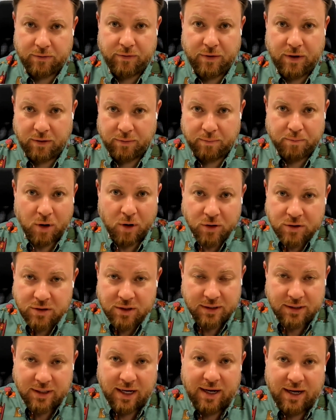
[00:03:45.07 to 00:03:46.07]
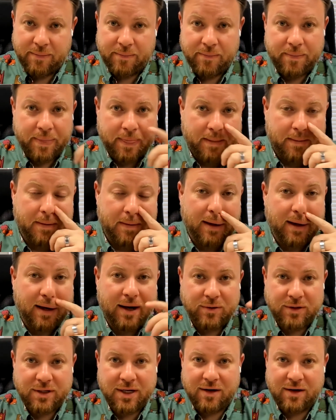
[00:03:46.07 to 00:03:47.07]
most of the time
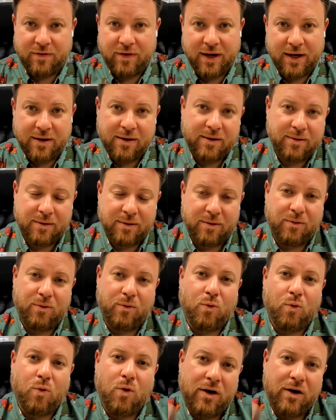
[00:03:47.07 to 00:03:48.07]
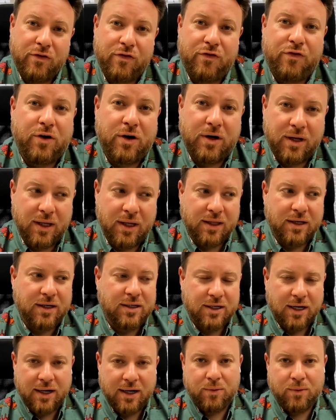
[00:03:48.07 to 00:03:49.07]
I was kind of like one foot in the
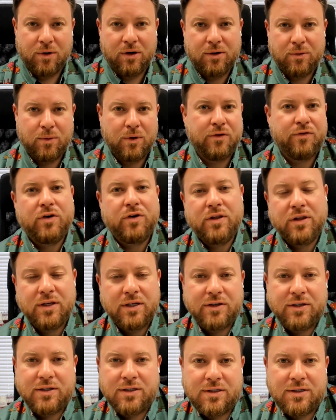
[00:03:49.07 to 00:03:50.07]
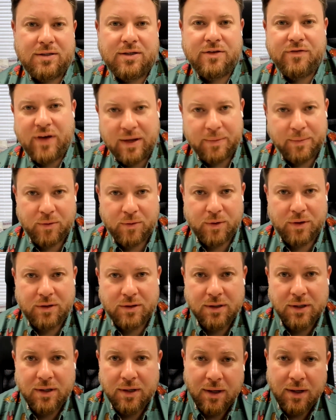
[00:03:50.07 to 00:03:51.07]
design world and one foot in the development
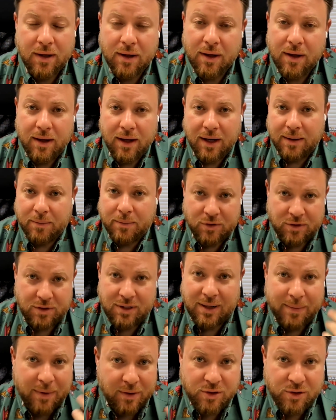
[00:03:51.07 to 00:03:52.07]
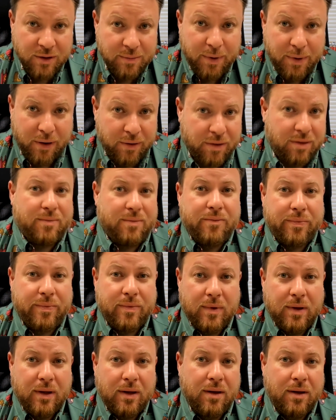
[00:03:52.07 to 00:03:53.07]
world. And most of the time I was doing both.
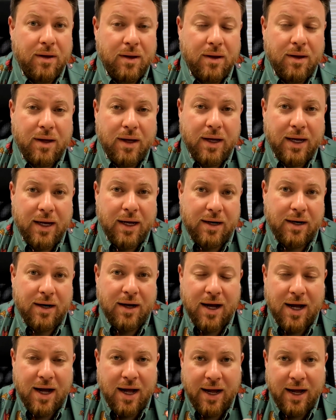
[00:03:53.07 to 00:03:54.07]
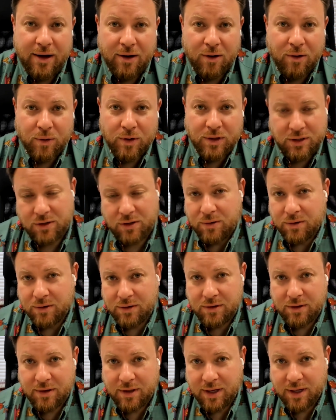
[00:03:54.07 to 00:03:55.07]
And I always
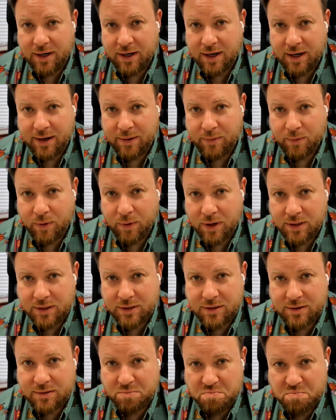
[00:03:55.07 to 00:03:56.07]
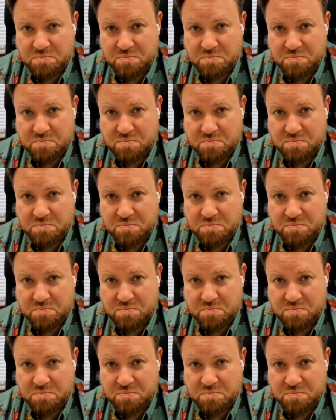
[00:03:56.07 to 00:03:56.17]
thought that I was